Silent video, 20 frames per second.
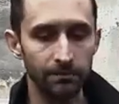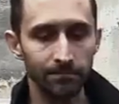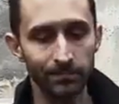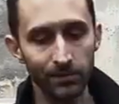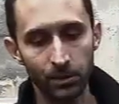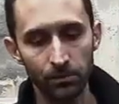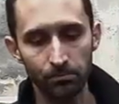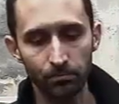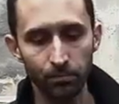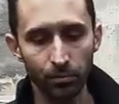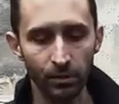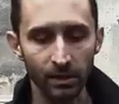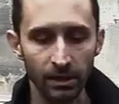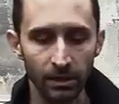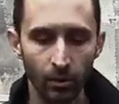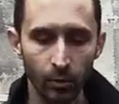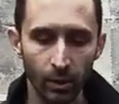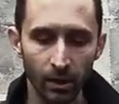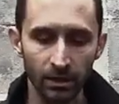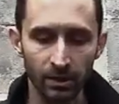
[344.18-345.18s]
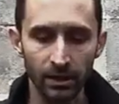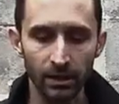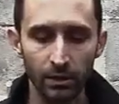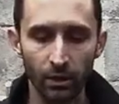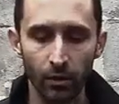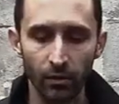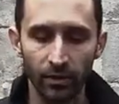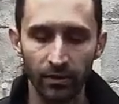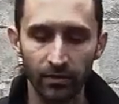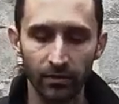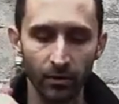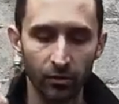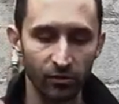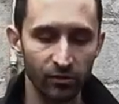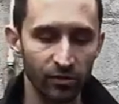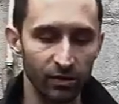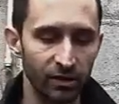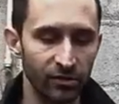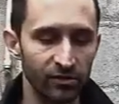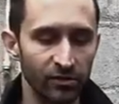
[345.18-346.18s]
you pretty quickly know that those are
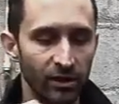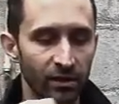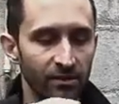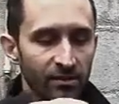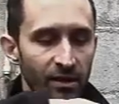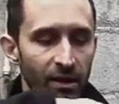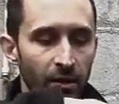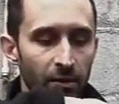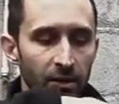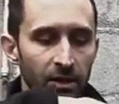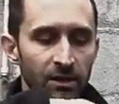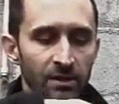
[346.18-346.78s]
going to start tearing.